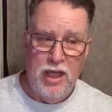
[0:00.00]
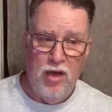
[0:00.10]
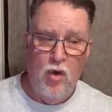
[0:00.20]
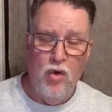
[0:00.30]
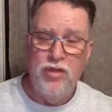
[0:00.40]

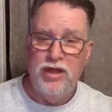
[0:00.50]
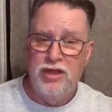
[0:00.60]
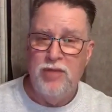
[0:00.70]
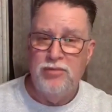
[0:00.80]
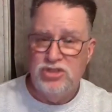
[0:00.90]
or they'd
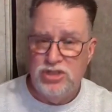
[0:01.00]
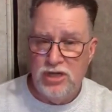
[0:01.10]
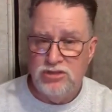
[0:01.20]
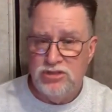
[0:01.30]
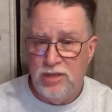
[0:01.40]
come and
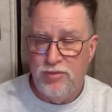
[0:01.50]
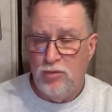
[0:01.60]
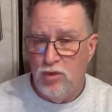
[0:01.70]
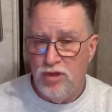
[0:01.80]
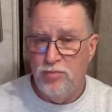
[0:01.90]
share something with